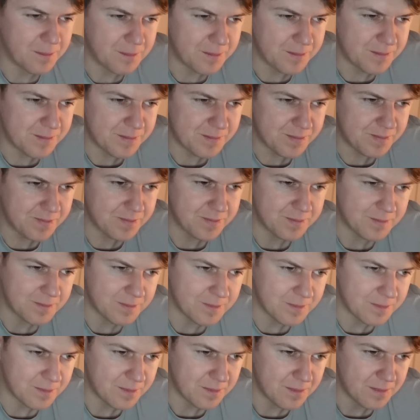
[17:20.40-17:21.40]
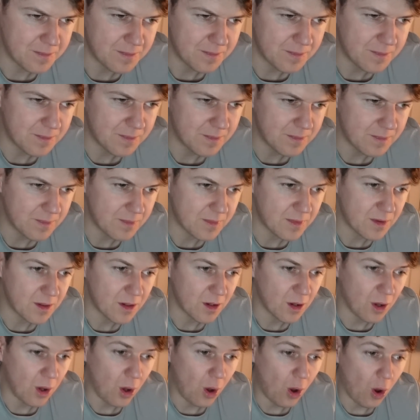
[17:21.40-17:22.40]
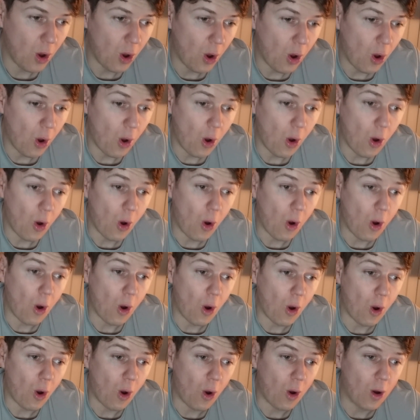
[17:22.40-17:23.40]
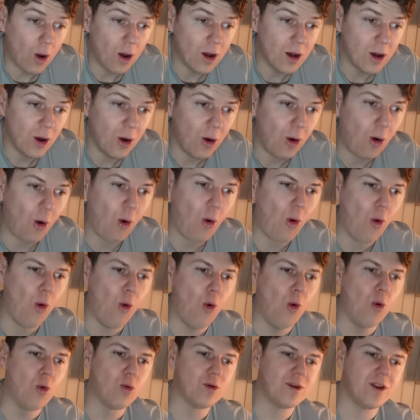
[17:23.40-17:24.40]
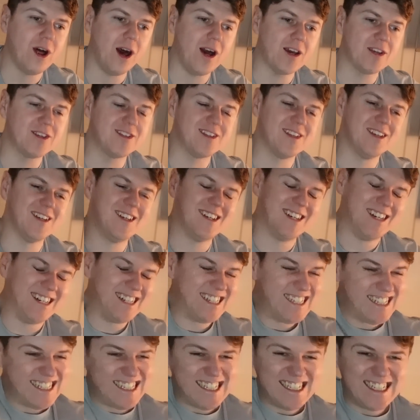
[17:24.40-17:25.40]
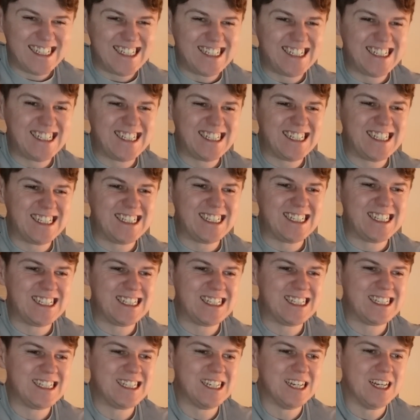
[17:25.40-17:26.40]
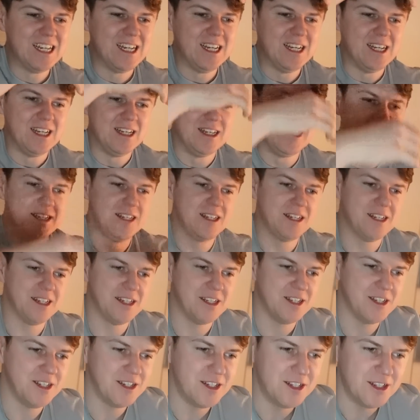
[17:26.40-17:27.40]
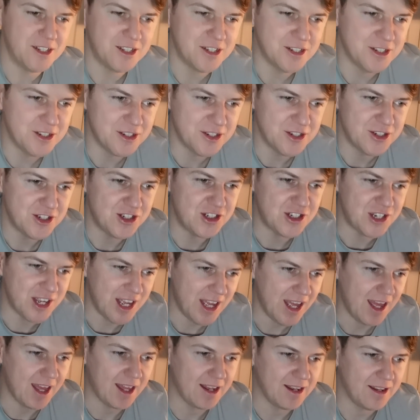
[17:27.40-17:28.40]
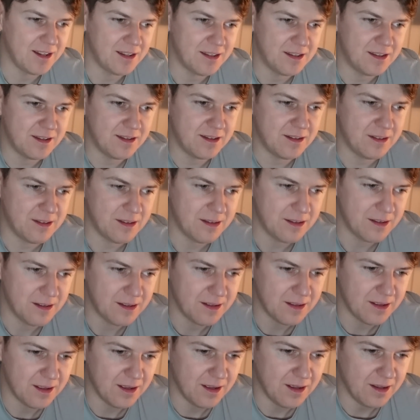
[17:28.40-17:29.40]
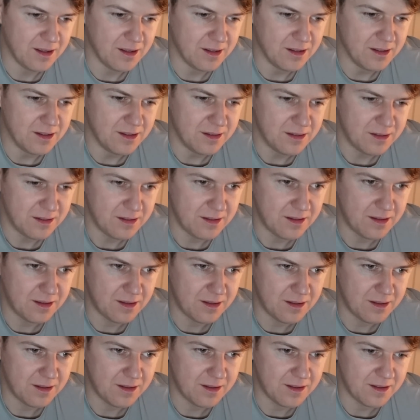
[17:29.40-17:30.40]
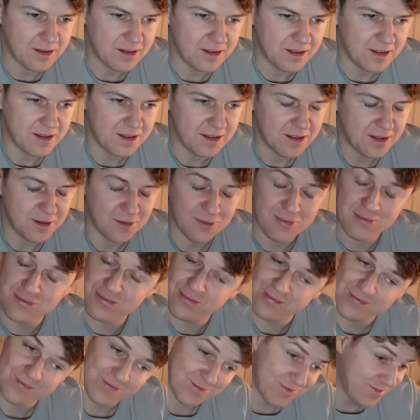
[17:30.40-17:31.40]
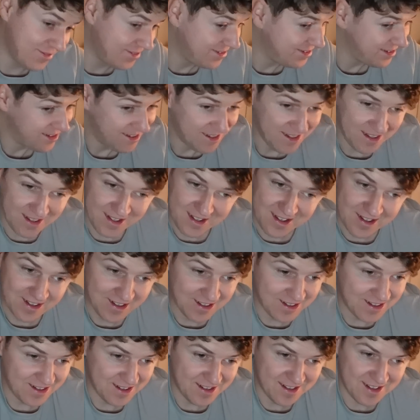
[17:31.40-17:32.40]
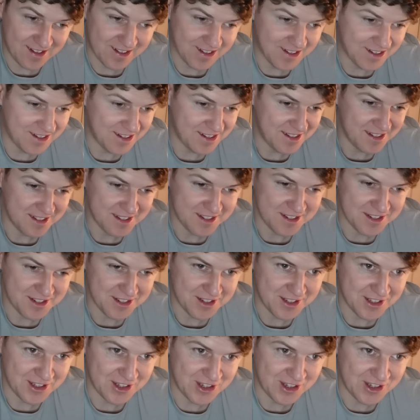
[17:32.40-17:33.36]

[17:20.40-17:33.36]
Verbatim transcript: Ryan delivers. Pittman Ooh, nice. stretches out, and he may have gotten it. He got the first down. Shit. How about that? The extra effort from Michael Pittman to move the sticks.